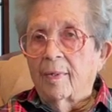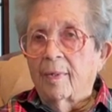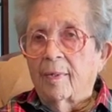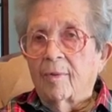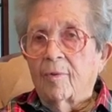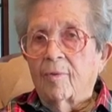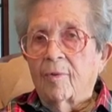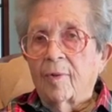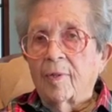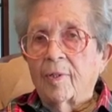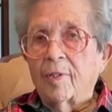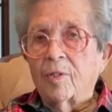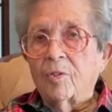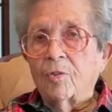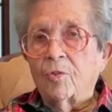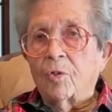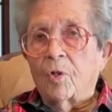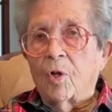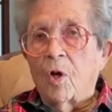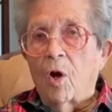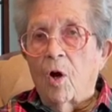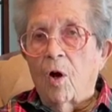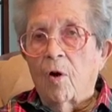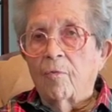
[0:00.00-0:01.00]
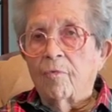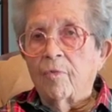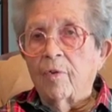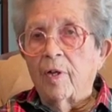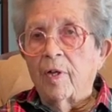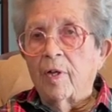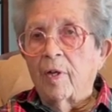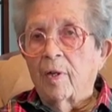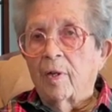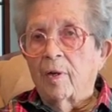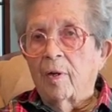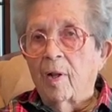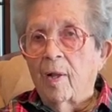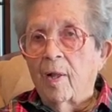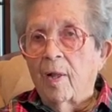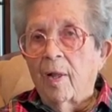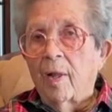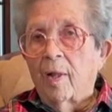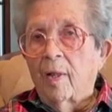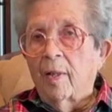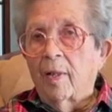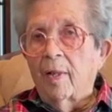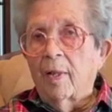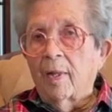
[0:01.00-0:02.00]
drink his coffee, and
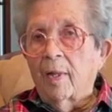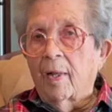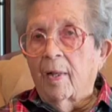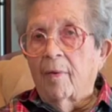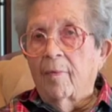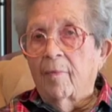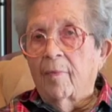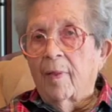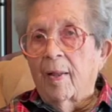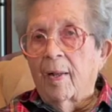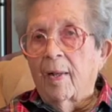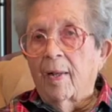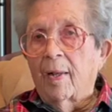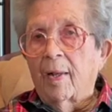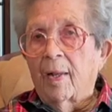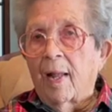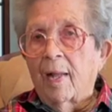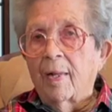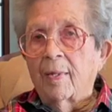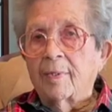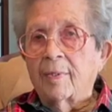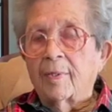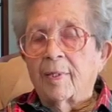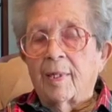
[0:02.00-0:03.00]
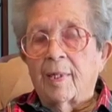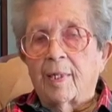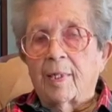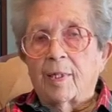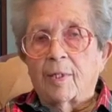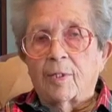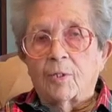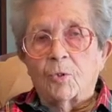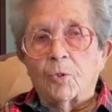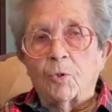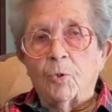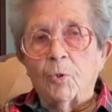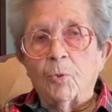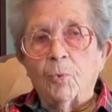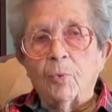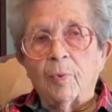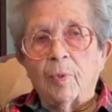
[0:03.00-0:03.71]
they gave it a last little toot,